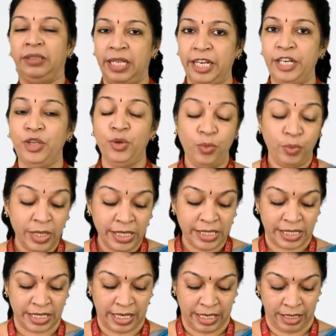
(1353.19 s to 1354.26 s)
then you will
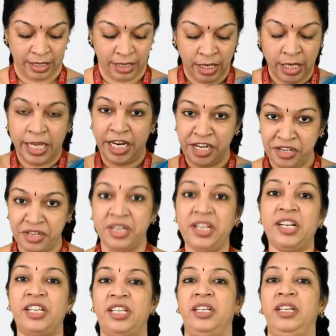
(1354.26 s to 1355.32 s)
tell
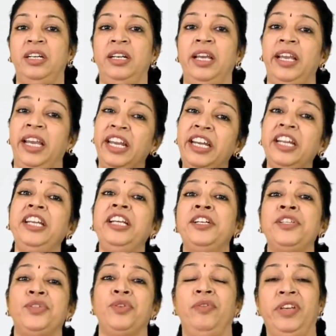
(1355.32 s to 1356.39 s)
introduction la enna
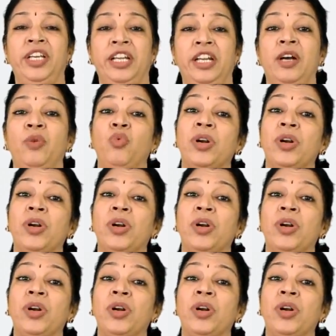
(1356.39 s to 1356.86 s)
neenga solvingana,